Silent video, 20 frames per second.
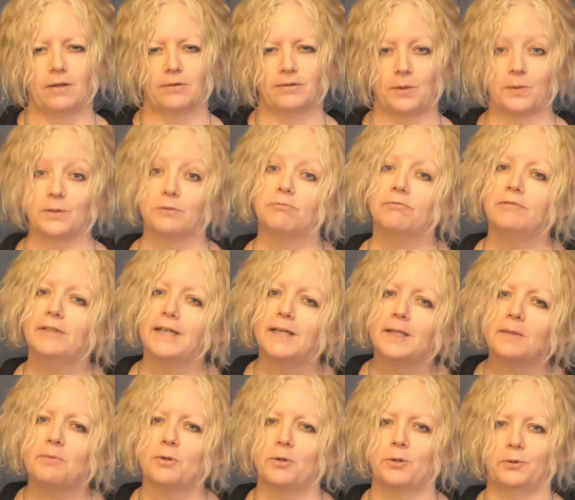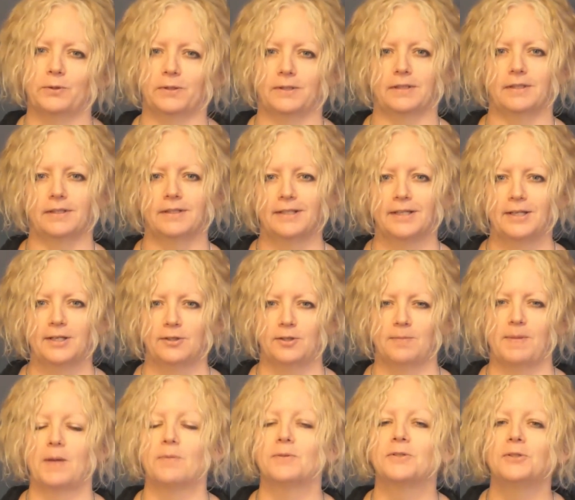So it's really important to
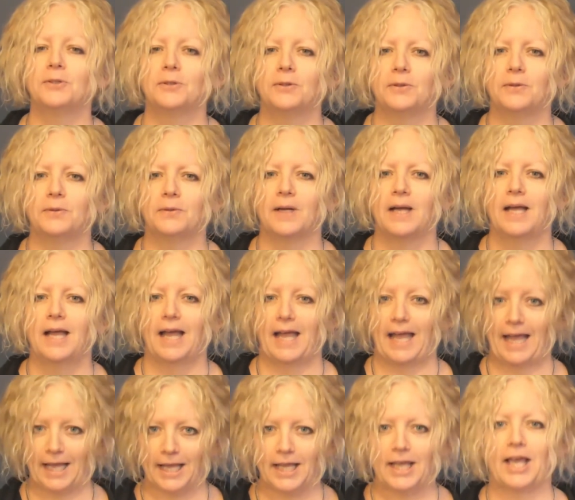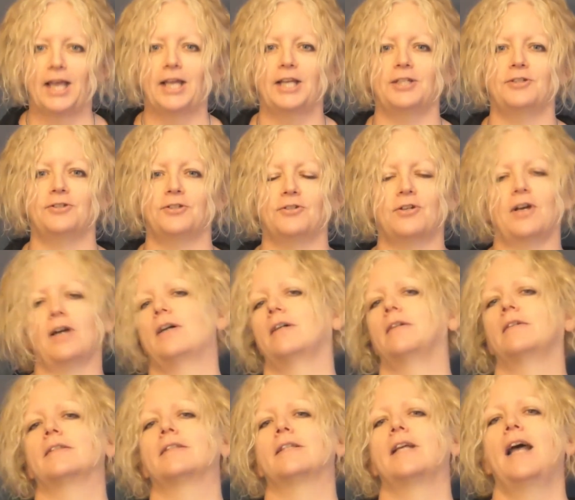be able to engage a
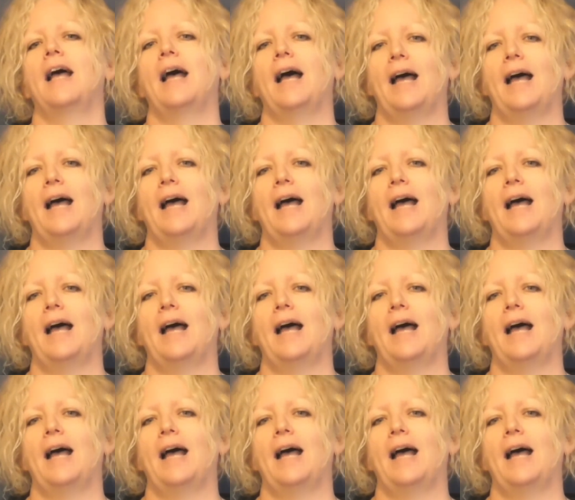child